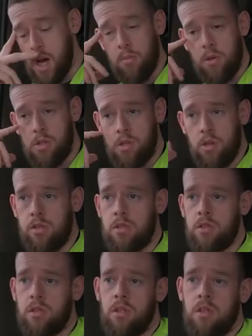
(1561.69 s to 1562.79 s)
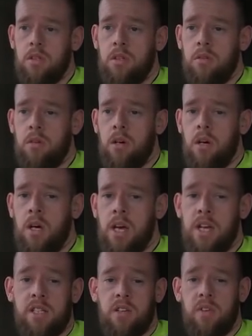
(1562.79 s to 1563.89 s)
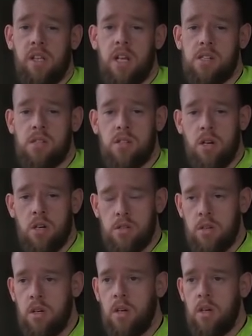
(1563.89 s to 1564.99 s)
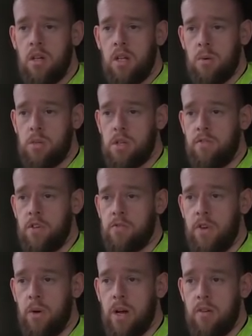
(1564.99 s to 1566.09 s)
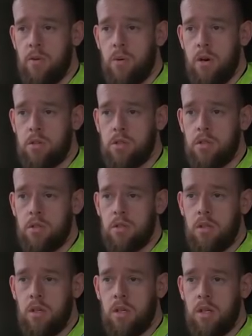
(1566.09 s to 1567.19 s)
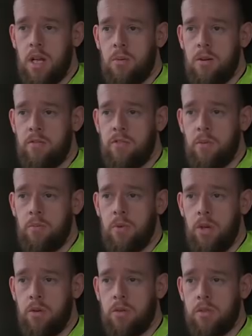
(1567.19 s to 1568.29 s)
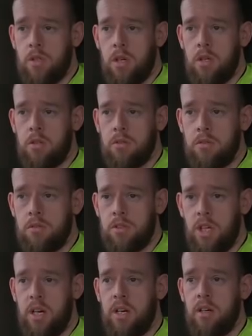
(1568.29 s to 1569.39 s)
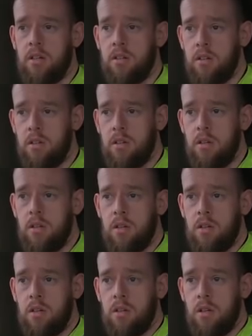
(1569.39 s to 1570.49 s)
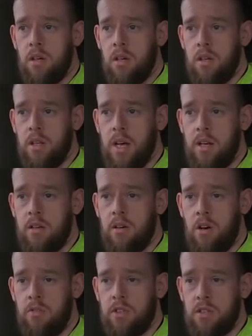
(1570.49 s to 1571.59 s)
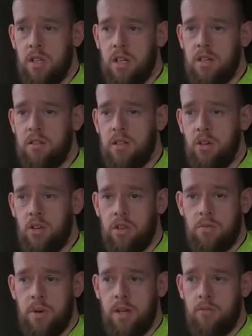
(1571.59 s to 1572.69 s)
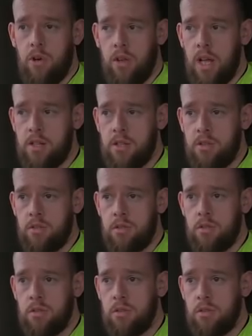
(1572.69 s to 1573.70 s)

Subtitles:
How Much Does a HGV License Cost? That was the first video I ever watched. And then I went from Luke to Jay. And then, obviously, the other three road legends.